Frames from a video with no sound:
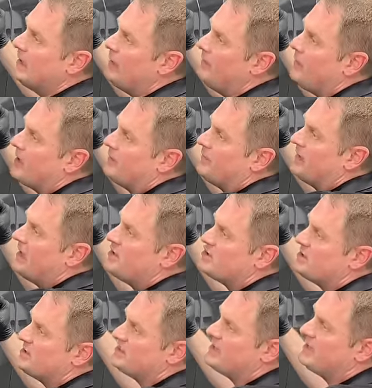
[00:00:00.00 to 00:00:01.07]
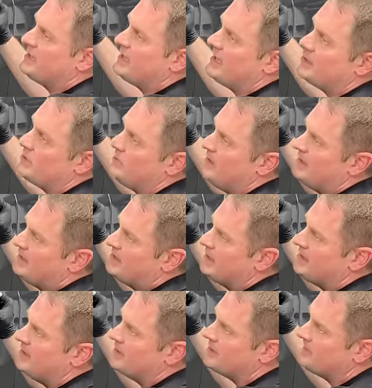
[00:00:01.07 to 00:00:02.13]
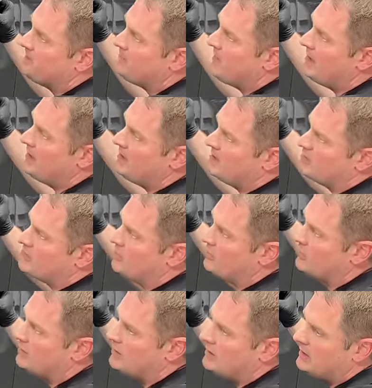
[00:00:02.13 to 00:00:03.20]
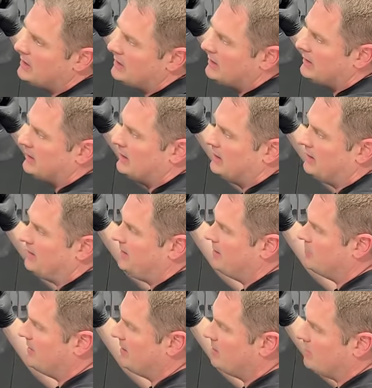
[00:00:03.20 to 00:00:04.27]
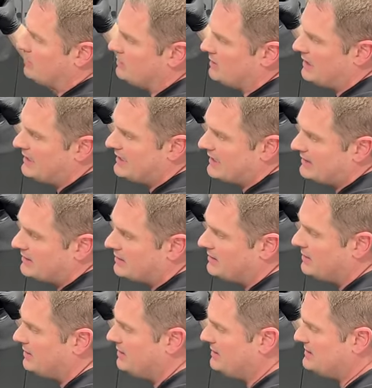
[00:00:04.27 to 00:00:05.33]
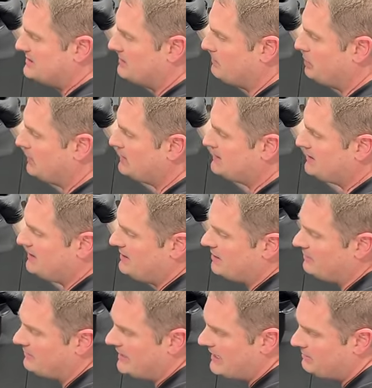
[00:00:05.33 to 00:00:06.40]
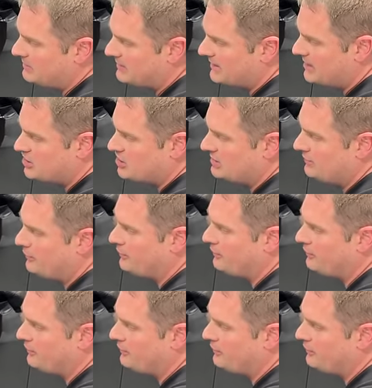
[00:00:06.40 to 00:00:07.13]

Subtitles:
modifications that are being done here. So There we go. Again, the simplicity of application. If